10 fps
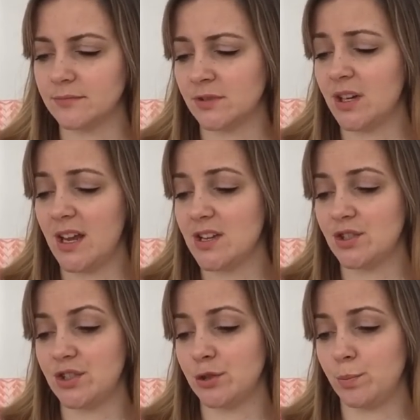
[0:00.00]
Or it
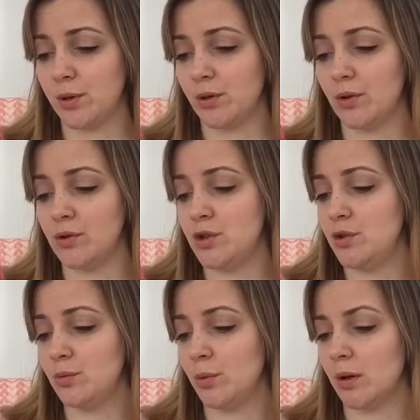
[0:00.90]
is just pure
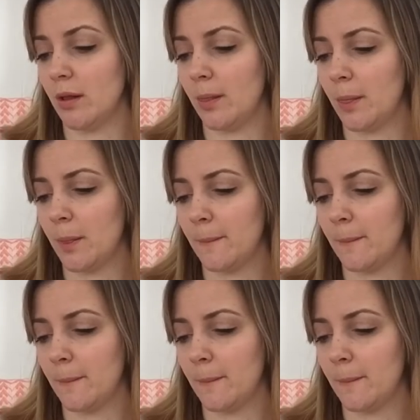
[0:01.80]
new wool.